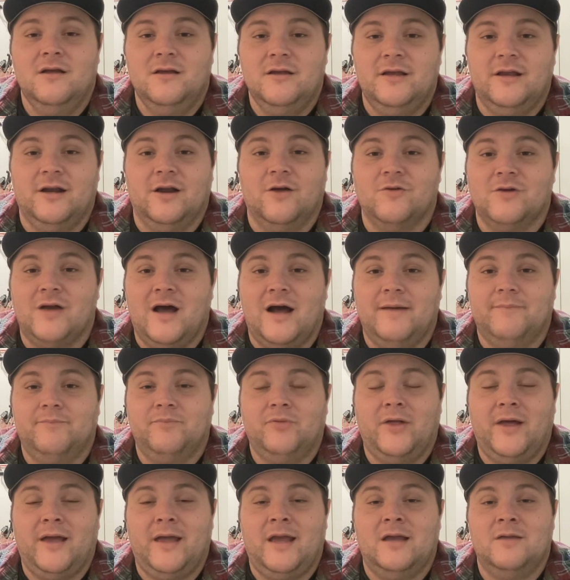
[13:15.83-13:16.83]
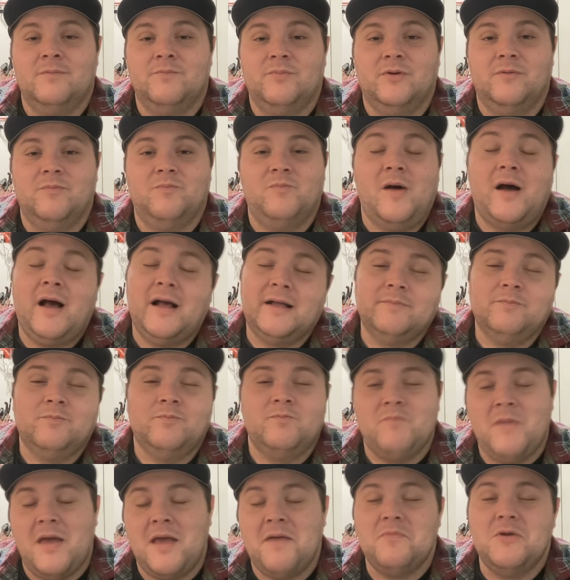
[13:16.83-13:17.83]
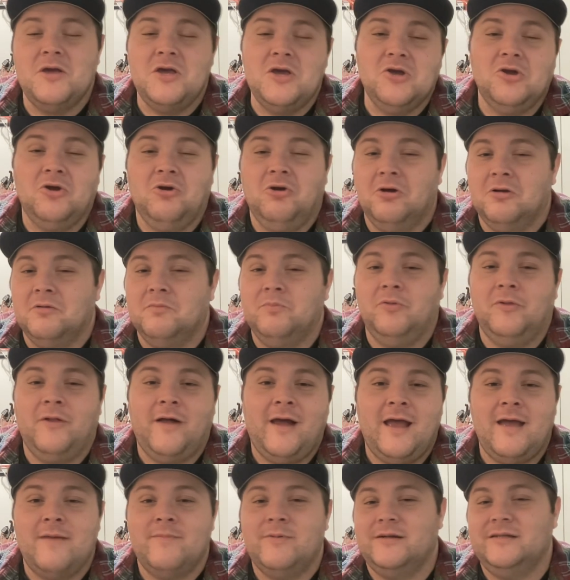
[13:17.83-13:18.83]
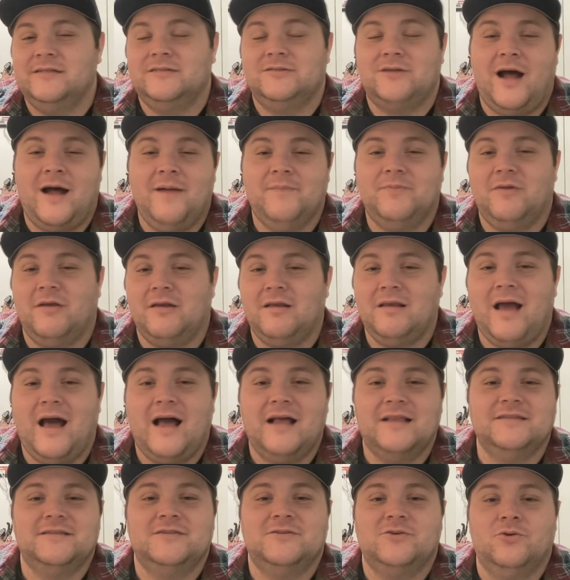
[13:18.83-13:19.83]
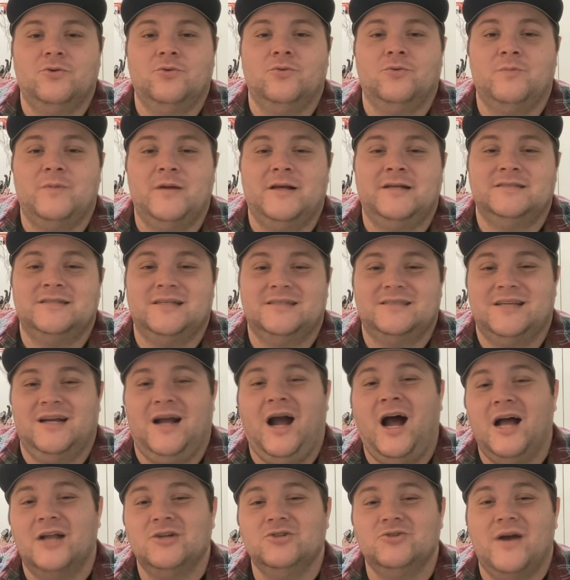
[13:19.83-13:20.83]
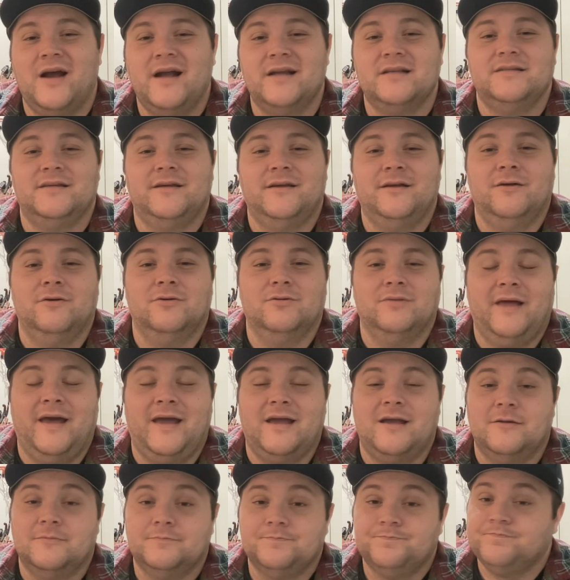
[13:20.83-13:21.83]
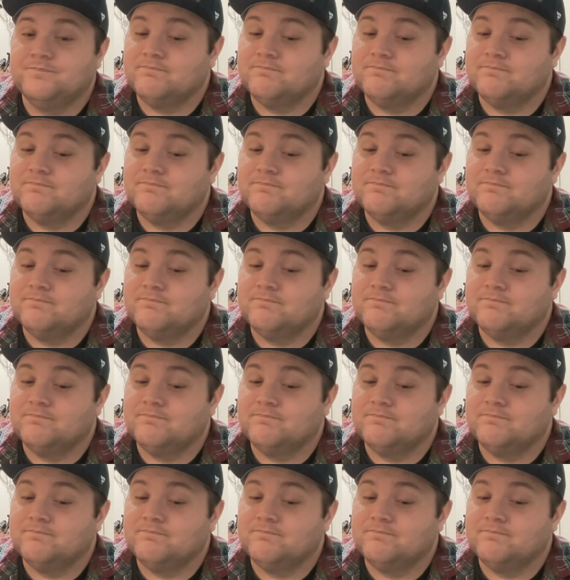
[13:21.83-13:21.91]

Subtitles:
not playing, but Bob, maybe he could play, but he's opting not to because it's a contract year, like,